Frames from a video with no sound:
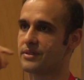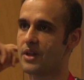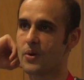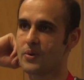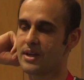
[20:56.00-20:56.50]

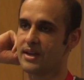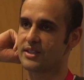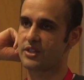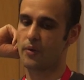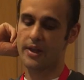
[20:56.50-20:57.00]
No?
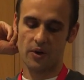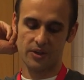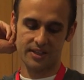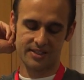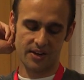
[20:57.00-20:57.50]
Twilio,
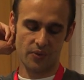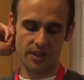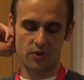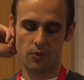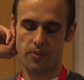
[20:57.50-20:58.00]
it's a
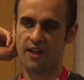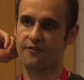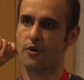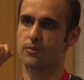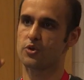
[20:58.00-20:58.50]
really cool
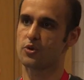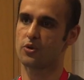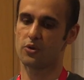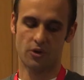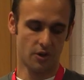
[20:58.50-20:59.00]
platform
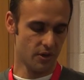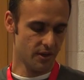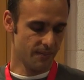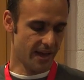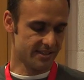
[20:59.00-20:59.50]
to
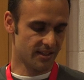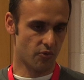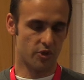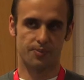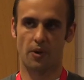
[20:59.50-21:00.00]
basically
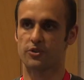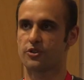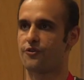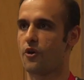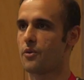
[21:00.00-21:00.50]
respond
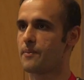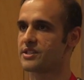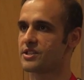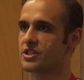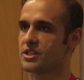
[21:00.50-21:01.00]
to phone
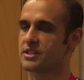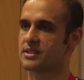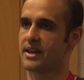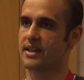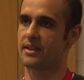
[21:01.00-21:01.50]

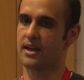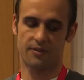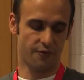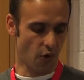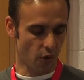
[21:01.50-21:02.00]
messages
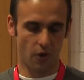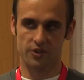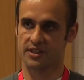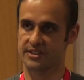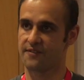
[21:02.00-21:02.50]
and phone
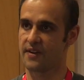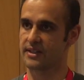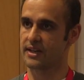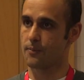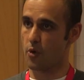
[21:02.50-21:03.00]
calls and stuff like
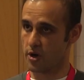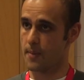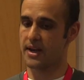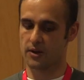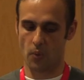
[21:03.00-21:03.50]
that in a
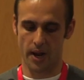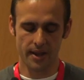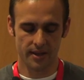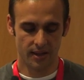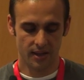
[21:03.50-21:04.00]
programmatic
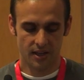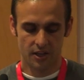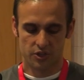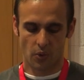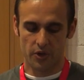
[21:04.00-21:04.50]
way. So